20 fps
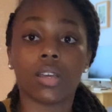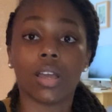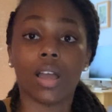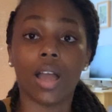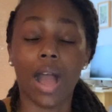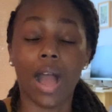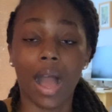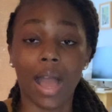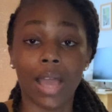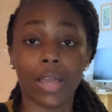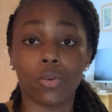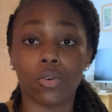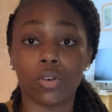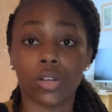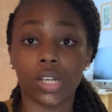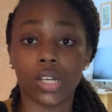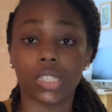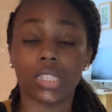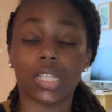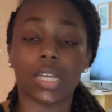I
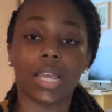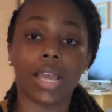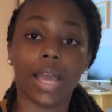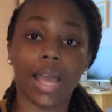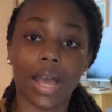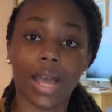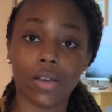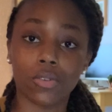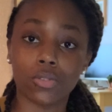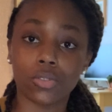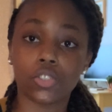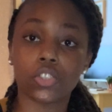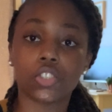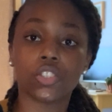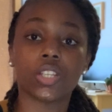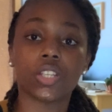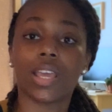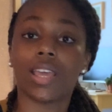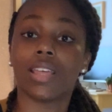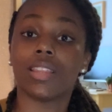ordered the couch
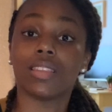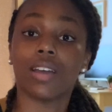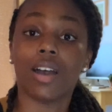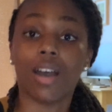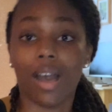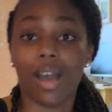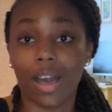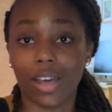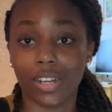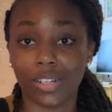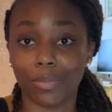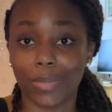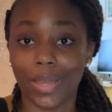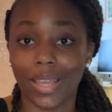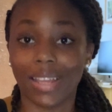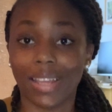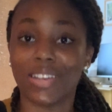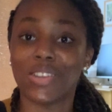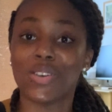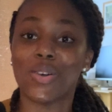and the
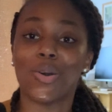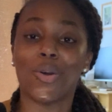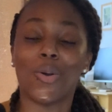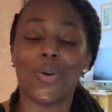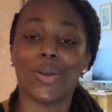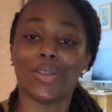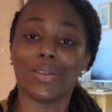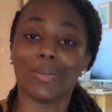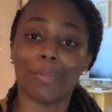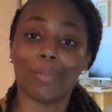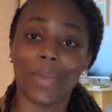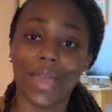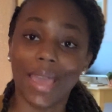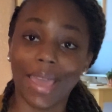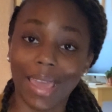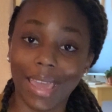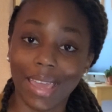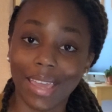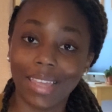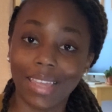ottoman on
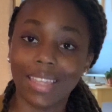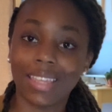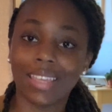May